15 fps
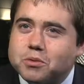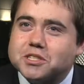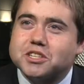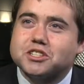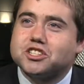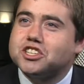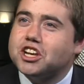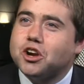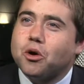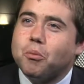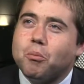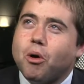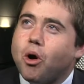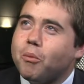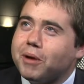there was a
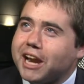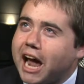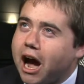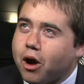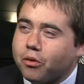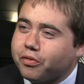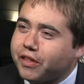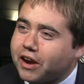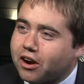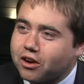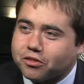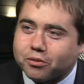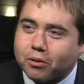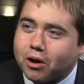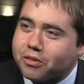single moment out
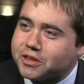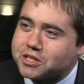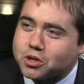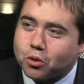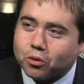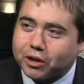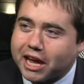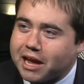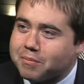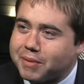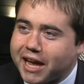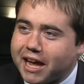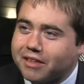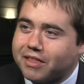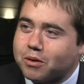there throughout this whole
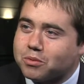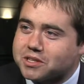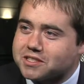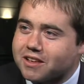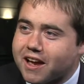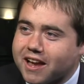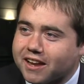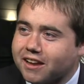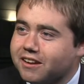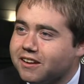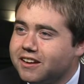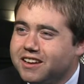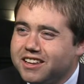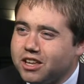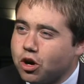campaign that was like,
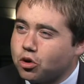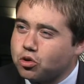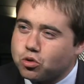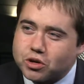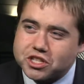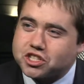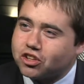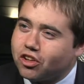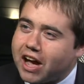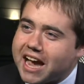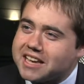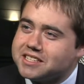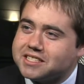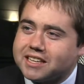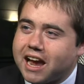
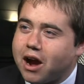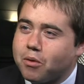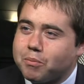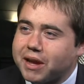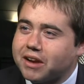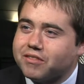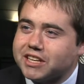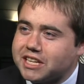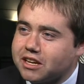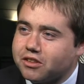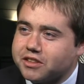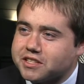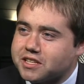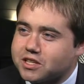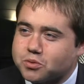crystallized how big of a
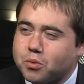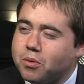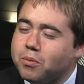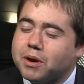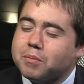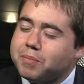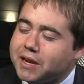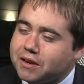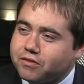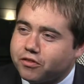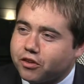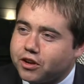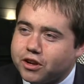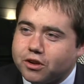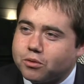deal this is, what would it be
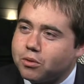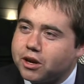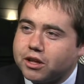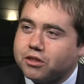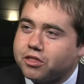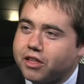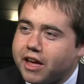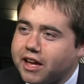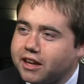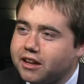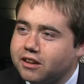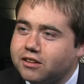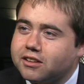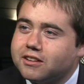for you? What do you think?